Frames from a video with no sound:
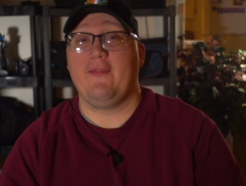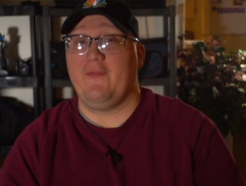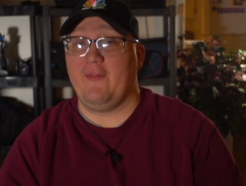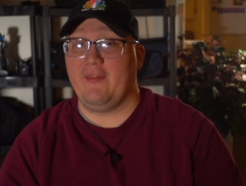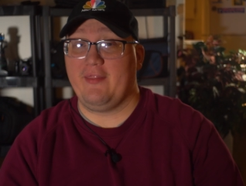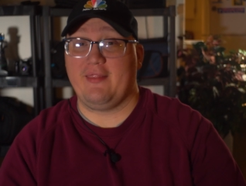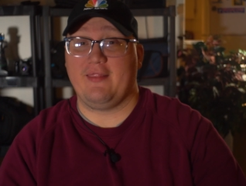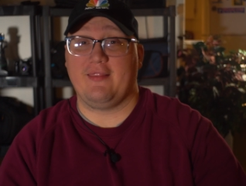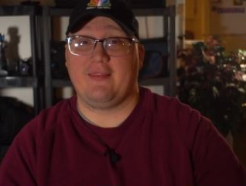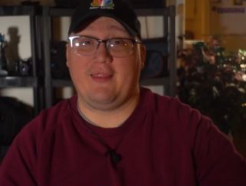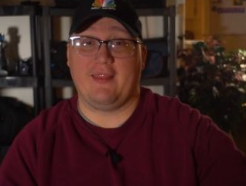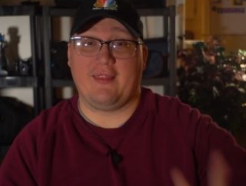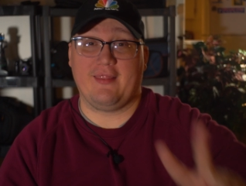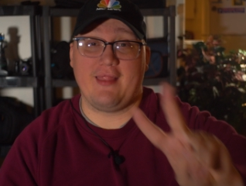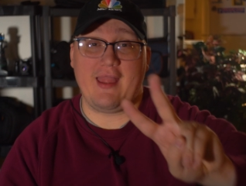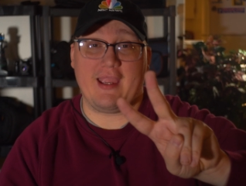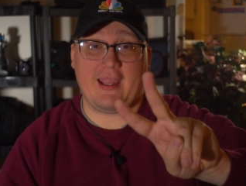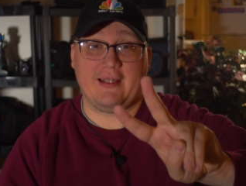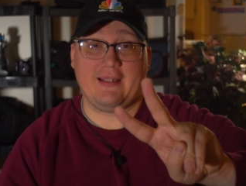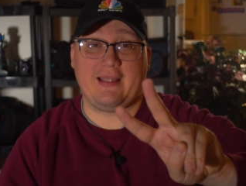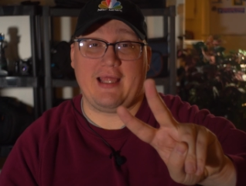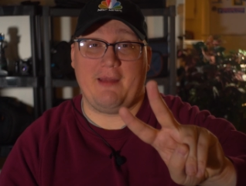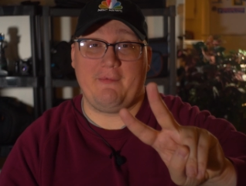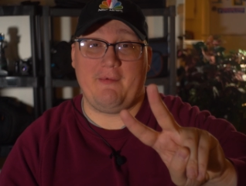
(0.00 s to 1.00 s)
This is the
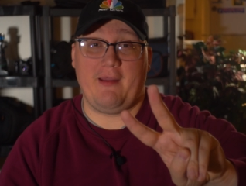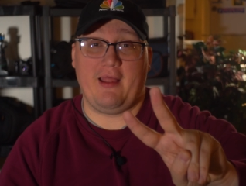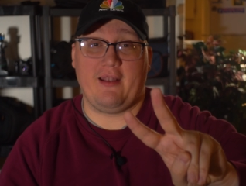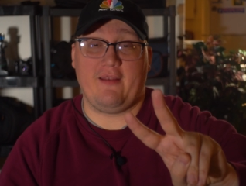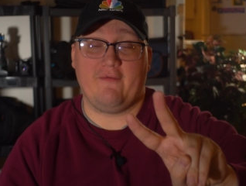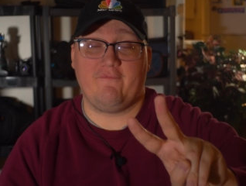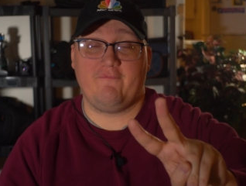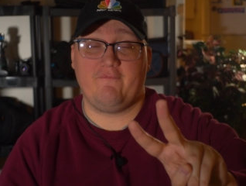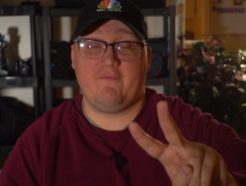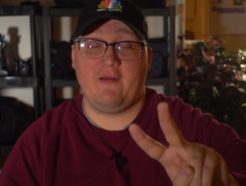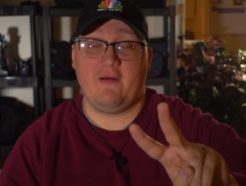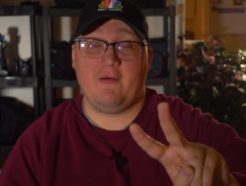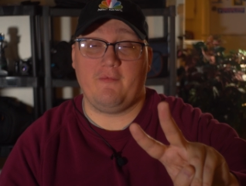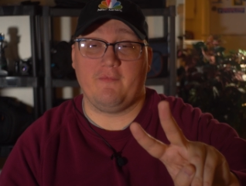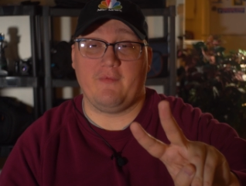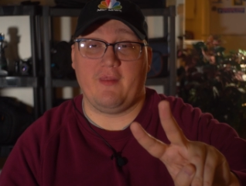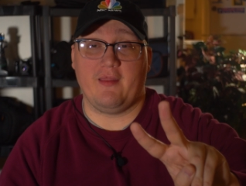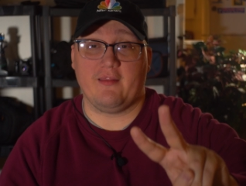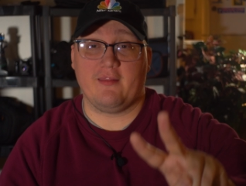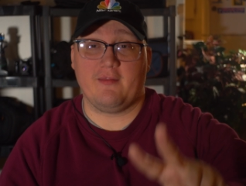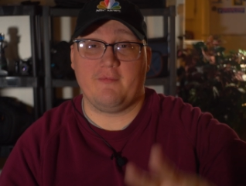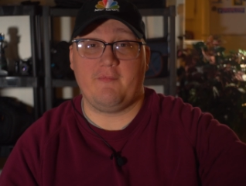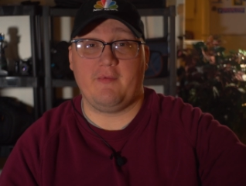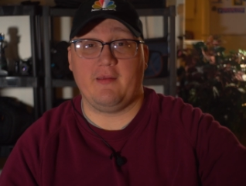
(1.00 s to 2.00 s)
second time I had to film
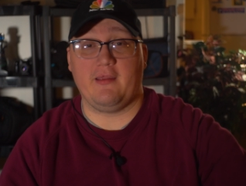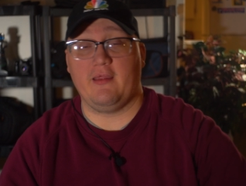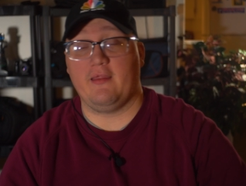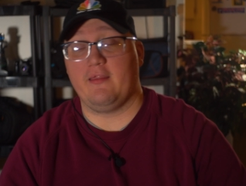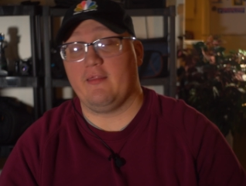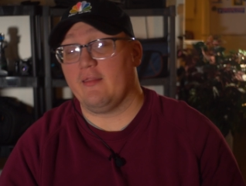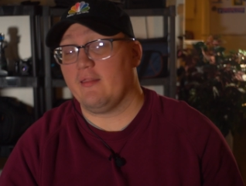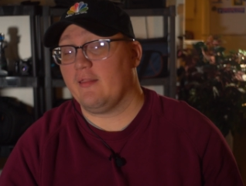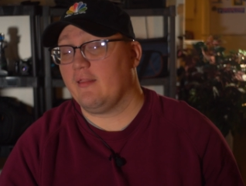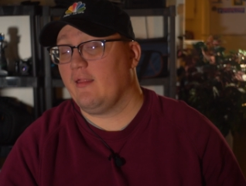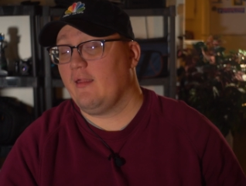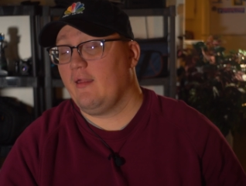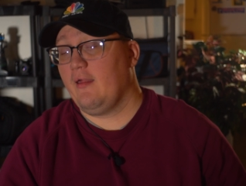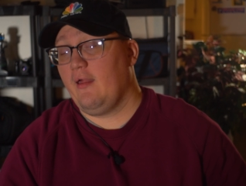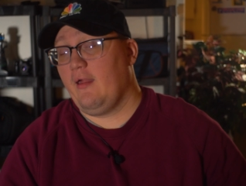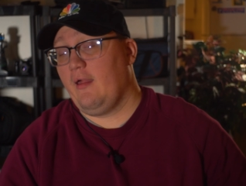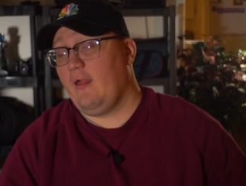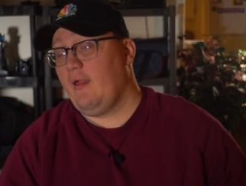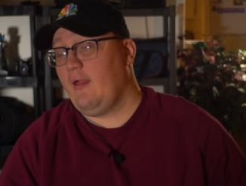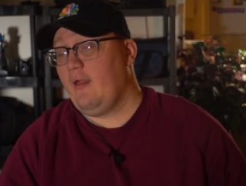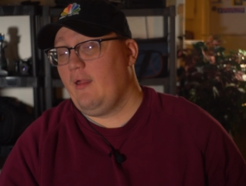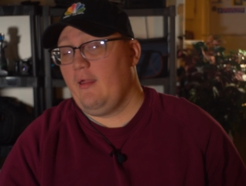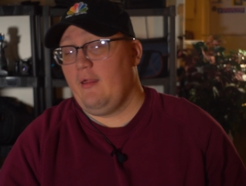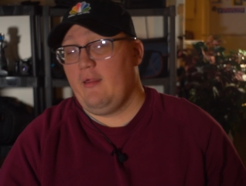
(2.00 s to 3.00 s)
this because
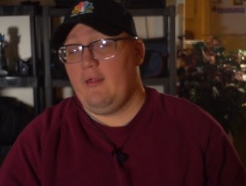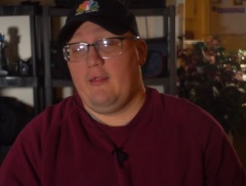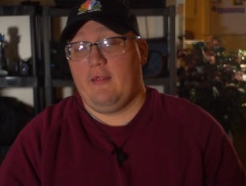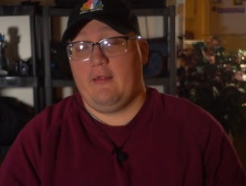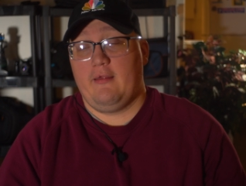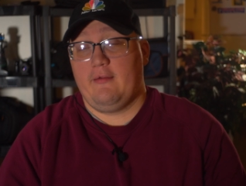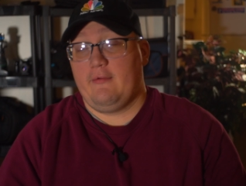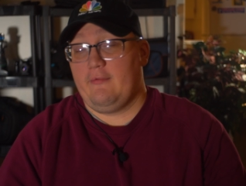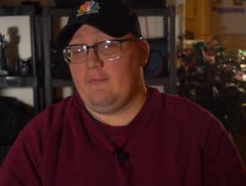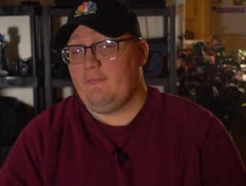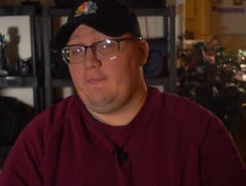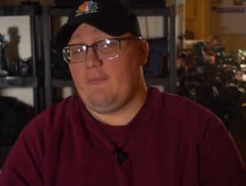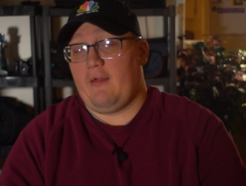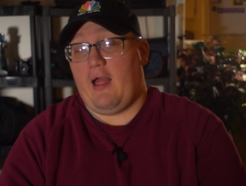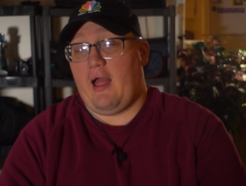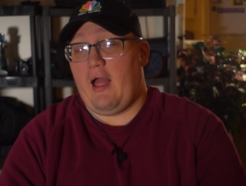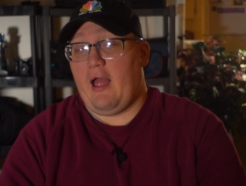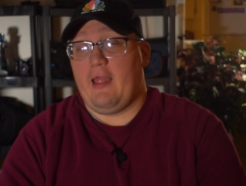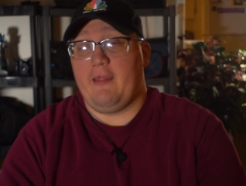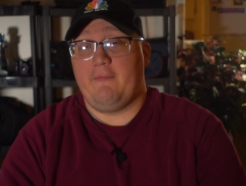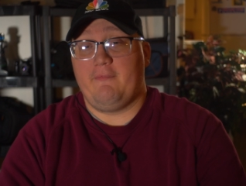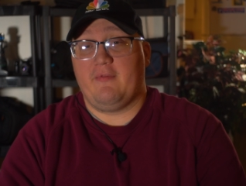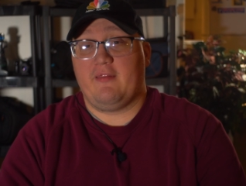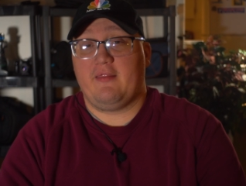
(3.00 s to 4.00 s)

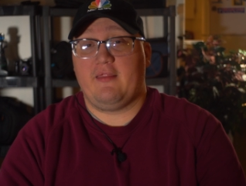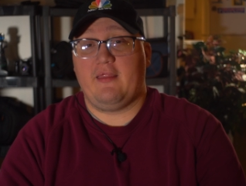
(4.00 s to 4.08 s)
I'm